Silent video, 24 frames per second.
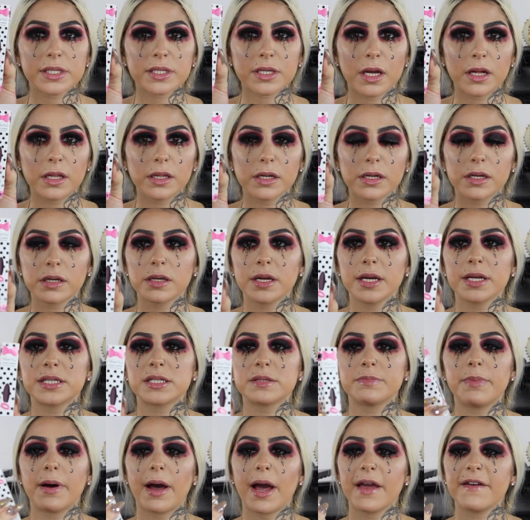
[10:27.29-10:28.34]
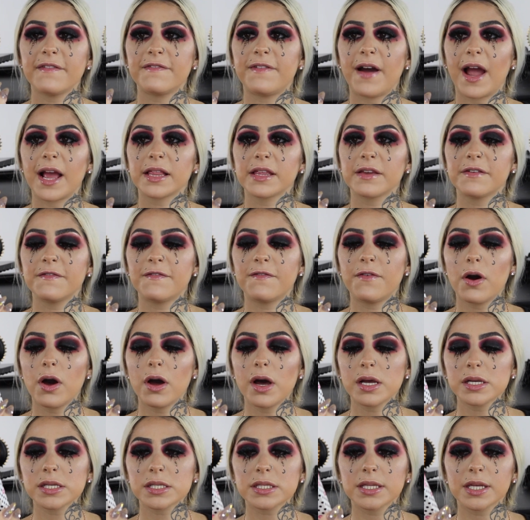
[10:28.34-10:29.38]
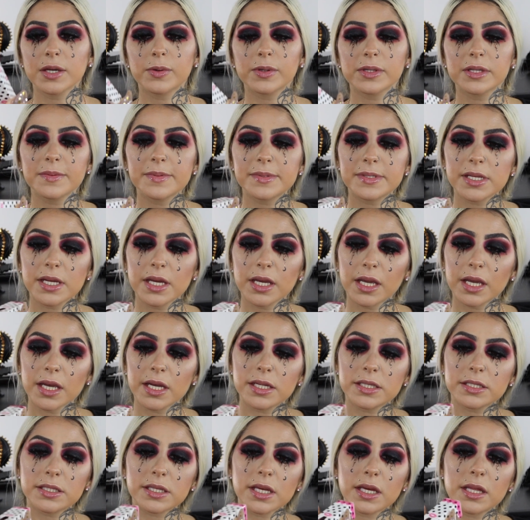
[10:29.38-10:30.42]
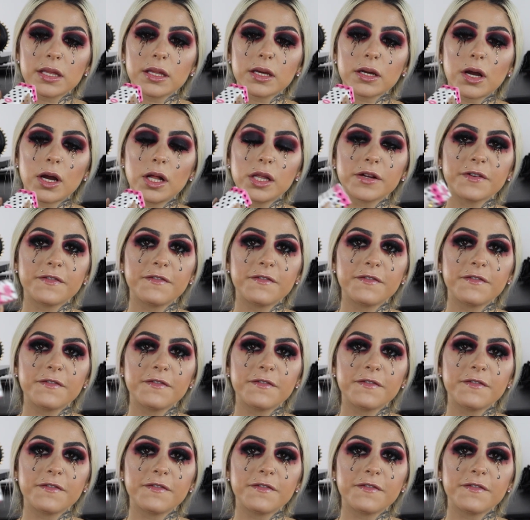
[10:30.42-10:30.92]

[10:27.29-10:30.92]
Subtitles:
color, it's by Voss liquid lipstick. It's in the color